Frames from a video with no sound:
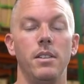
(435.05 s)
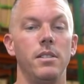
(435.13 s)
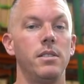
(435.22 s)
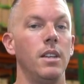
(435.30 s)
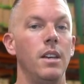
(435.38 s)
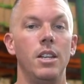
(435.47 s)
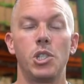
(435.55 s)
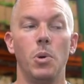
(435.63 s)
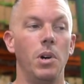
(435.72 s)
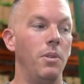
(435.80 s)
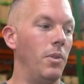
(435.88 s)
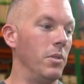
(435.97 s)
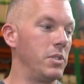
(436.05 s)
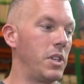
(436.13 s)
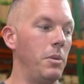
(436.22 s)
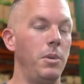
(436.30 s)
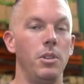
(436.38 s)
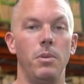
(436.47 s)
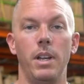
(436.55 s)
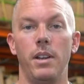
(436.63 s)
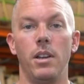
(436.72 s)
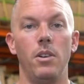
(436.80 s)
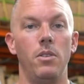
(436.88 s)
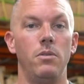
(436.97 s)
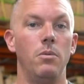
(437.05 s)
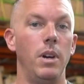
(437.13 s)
this, 12 volts is gonna be the way to go.